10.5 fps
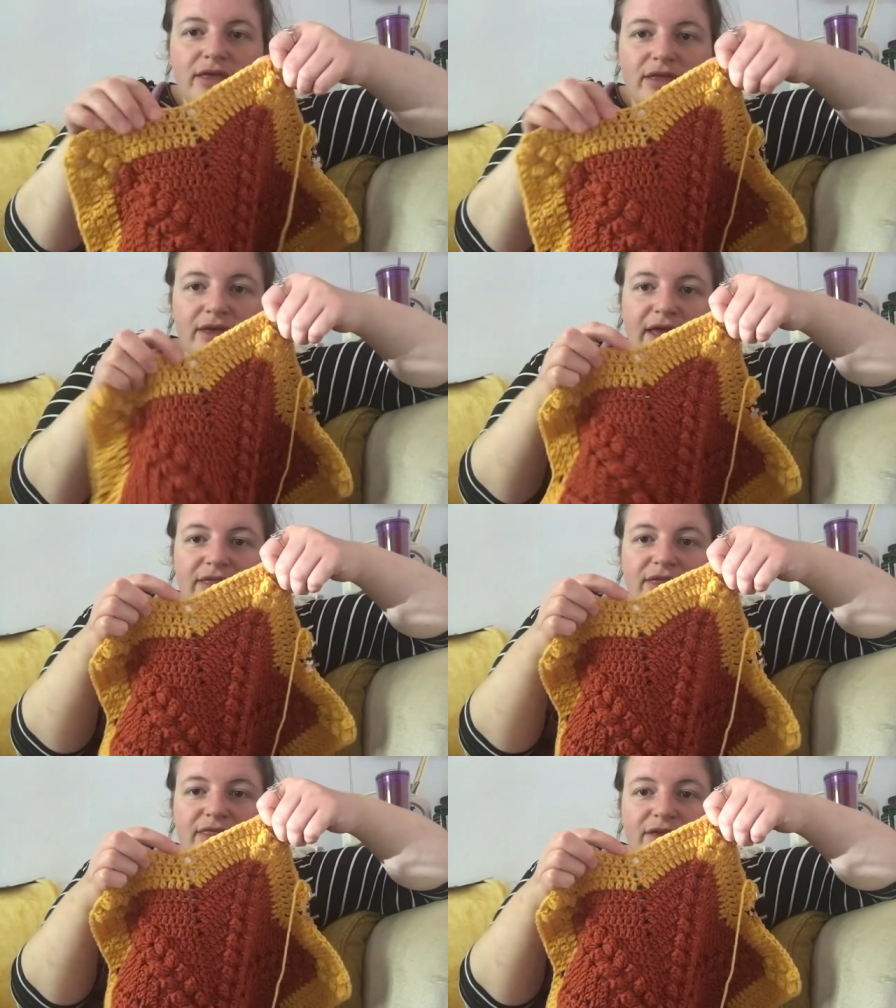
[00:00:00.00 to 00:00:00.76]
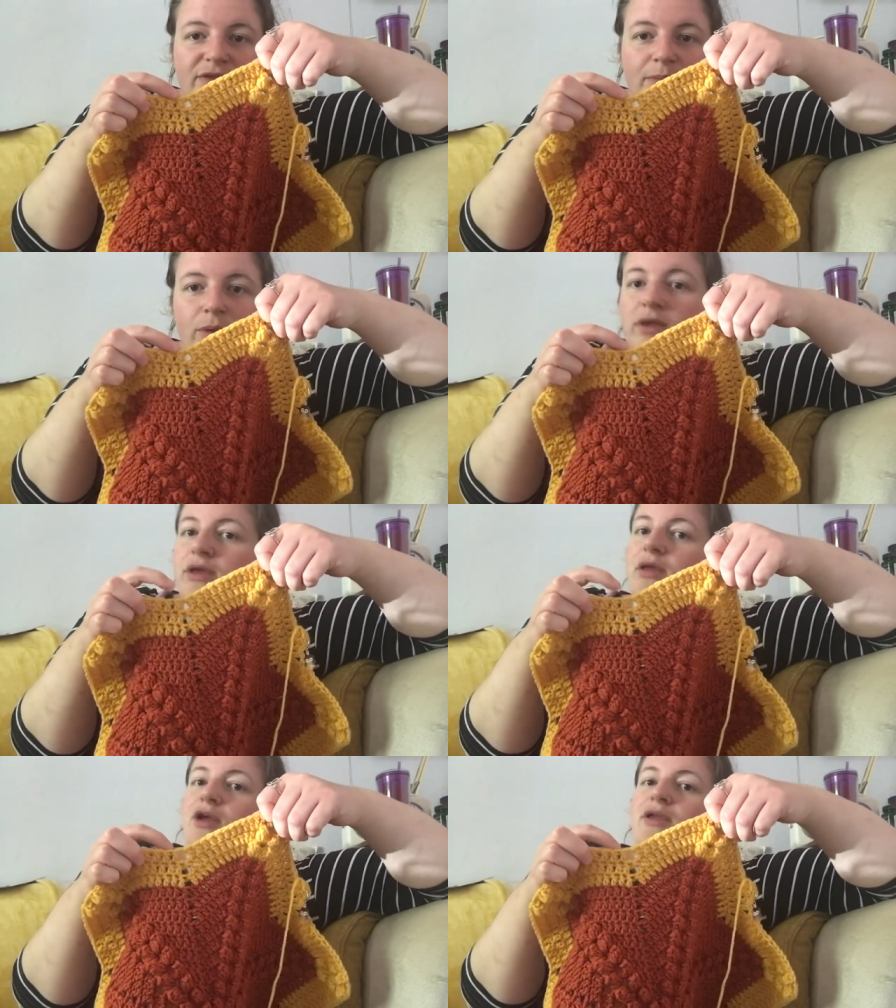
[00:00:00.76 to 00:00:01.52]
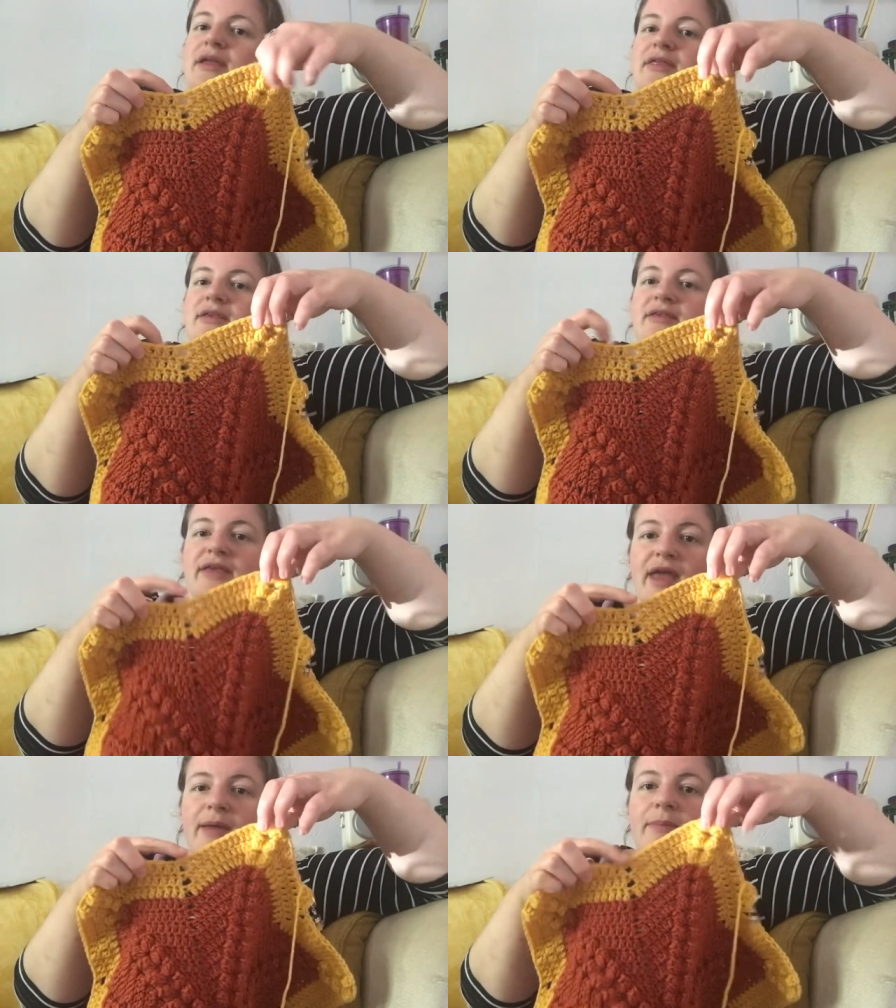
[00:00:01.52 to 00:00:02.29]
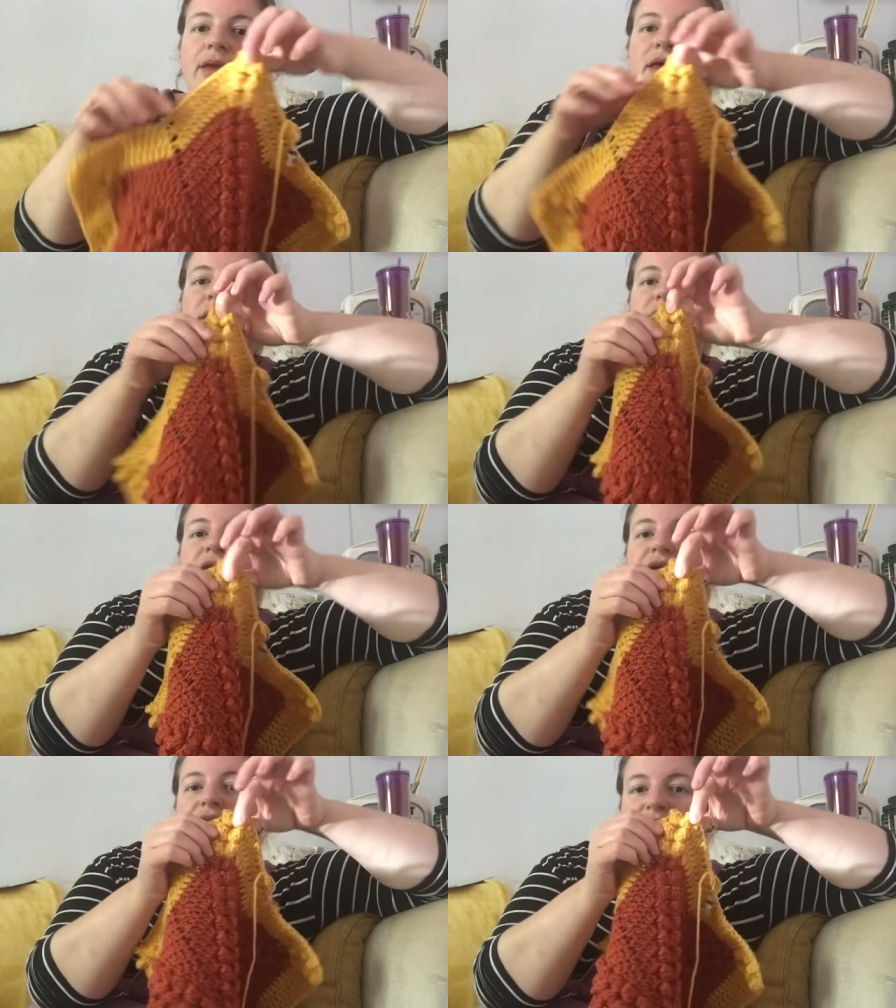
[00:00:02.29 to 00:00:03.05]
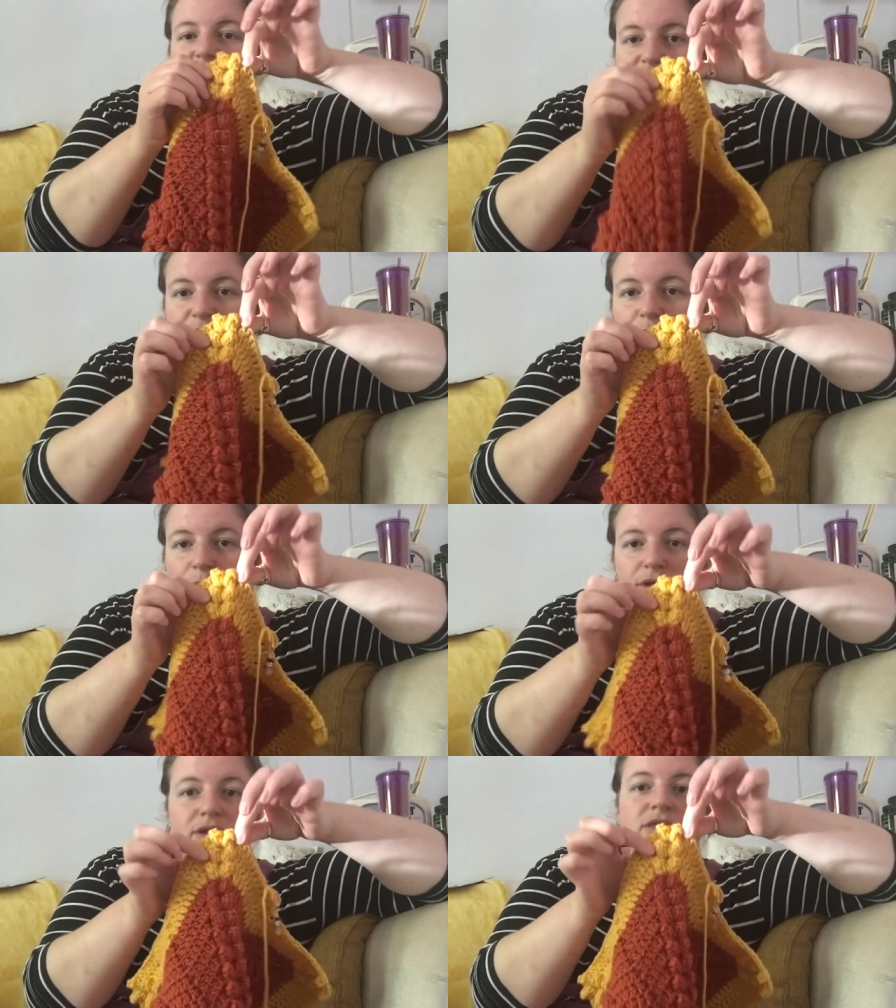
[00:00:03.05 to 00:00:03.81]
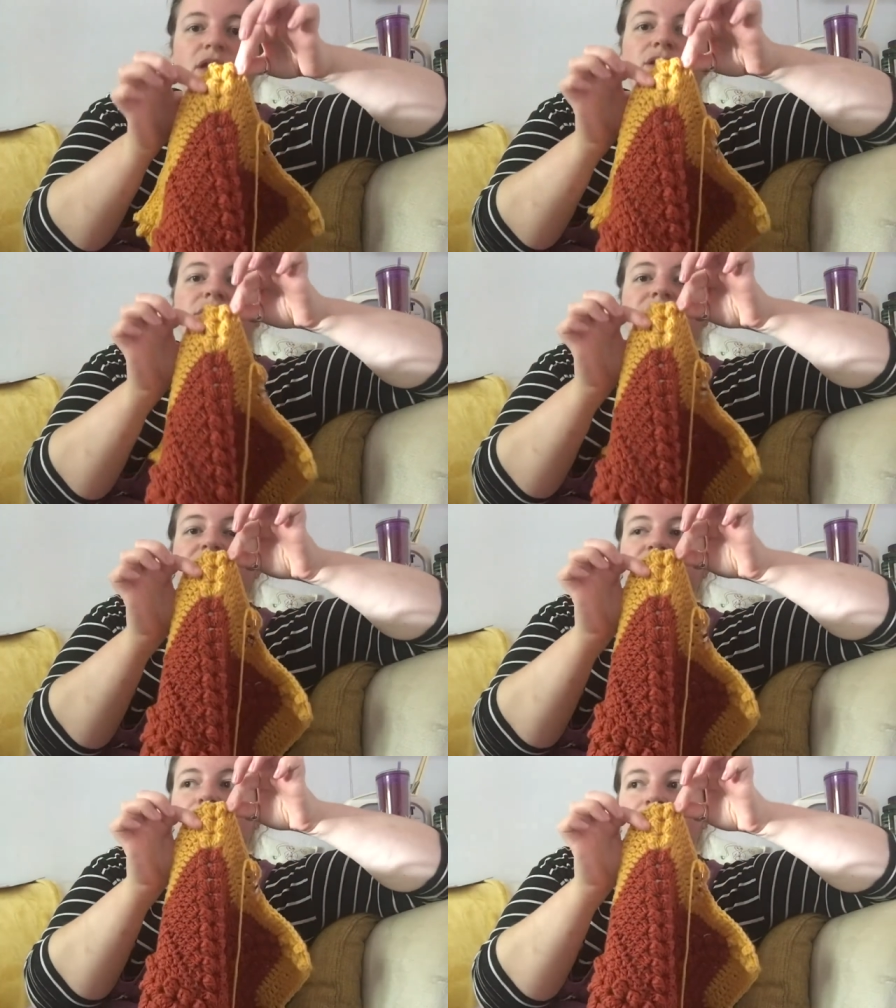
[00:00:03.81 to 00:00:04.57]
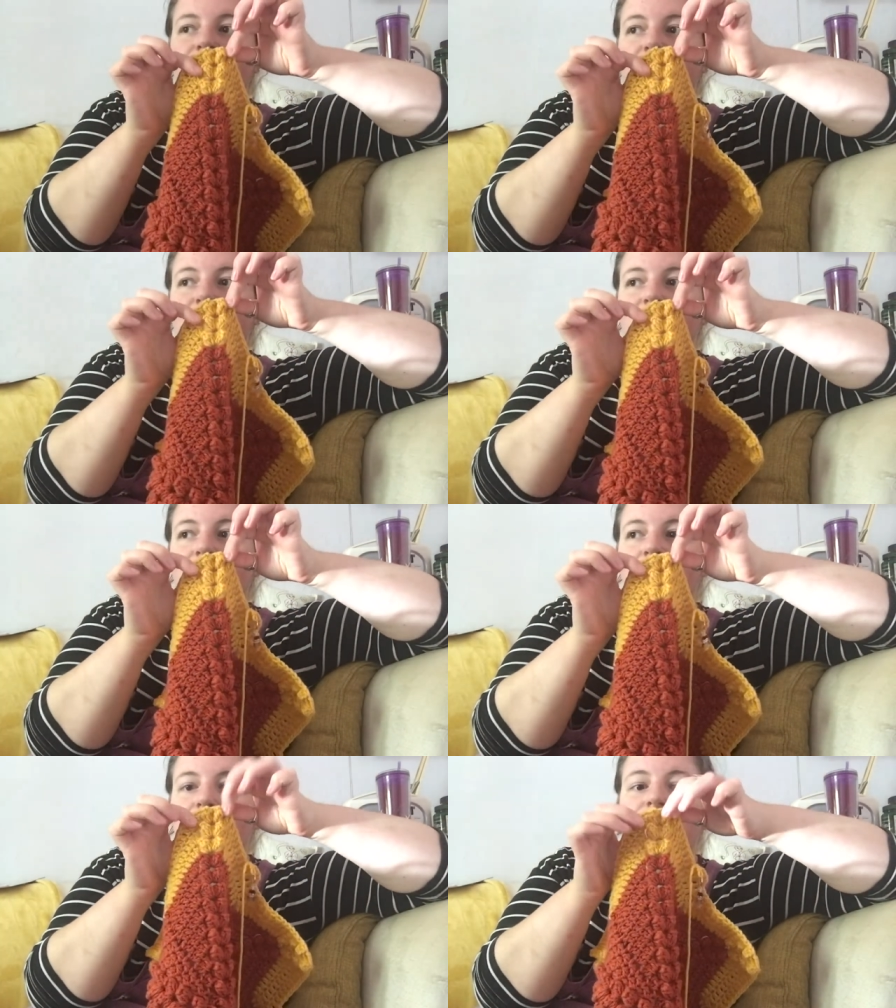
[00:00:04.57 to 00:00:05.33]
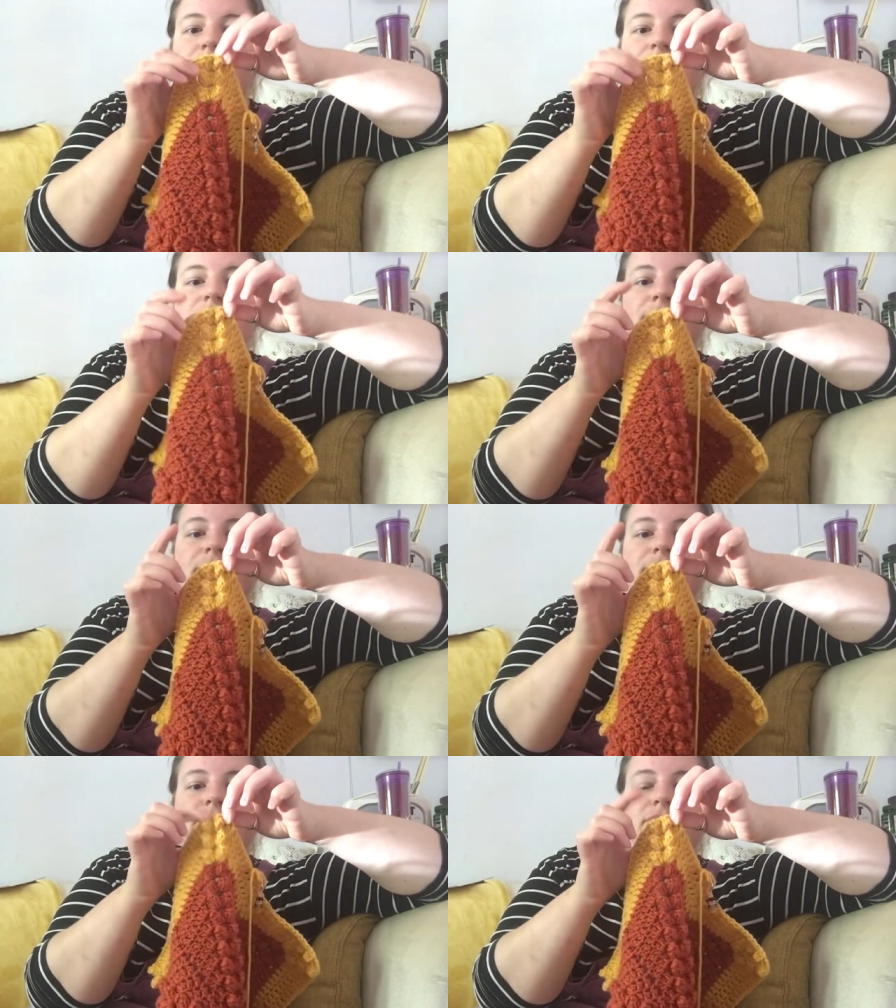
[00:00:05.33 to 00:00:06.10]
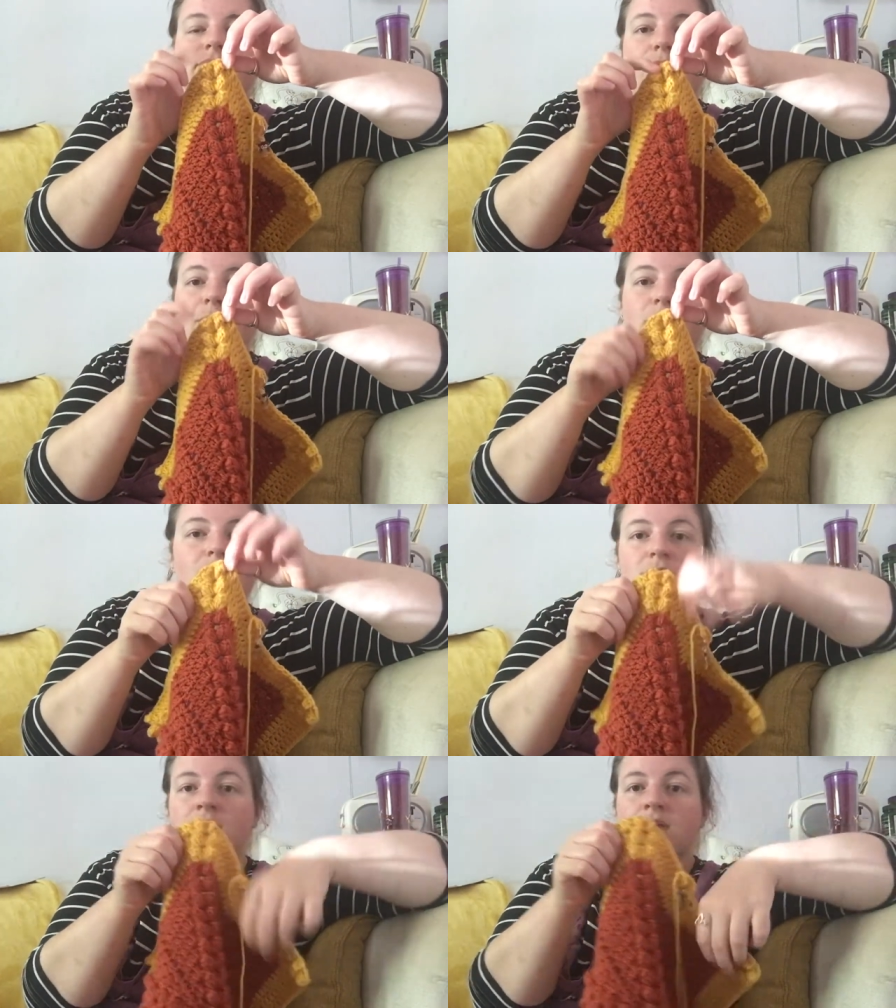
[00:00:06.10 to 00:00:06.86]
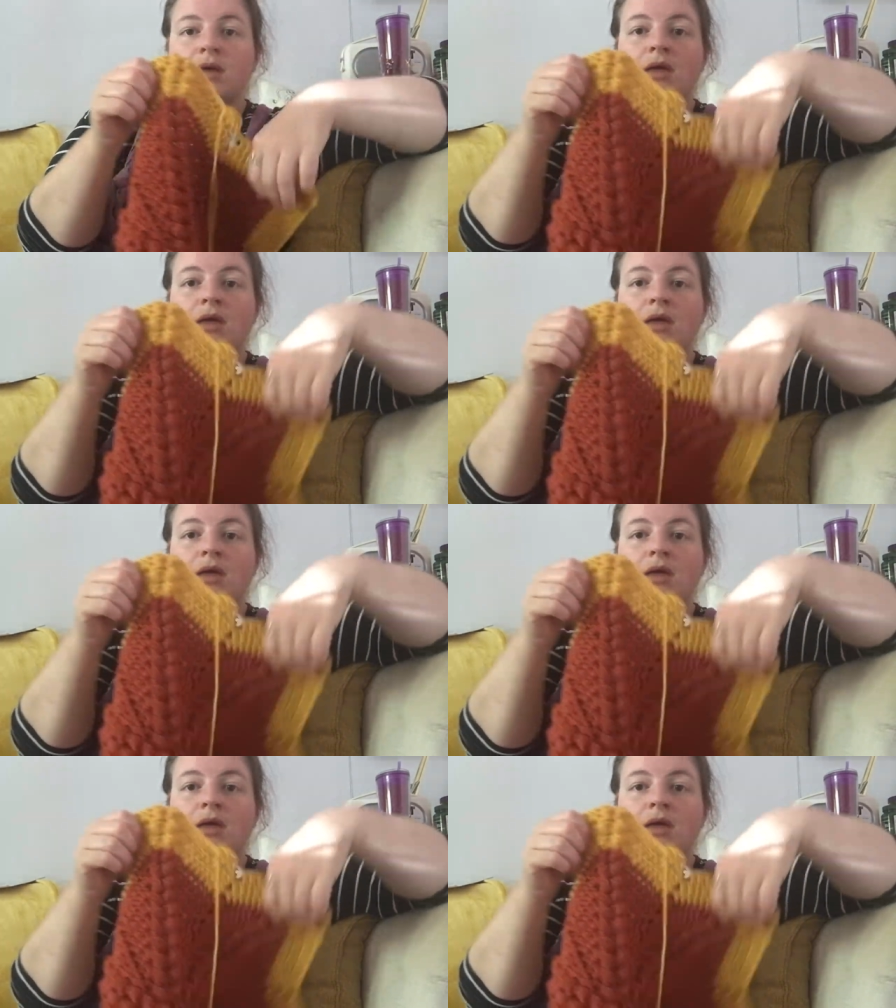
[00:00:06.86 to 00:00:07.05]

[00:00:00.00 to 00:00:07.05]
You get to this point, you know, you need to skip you get to this point, you know you need to um, popcorn.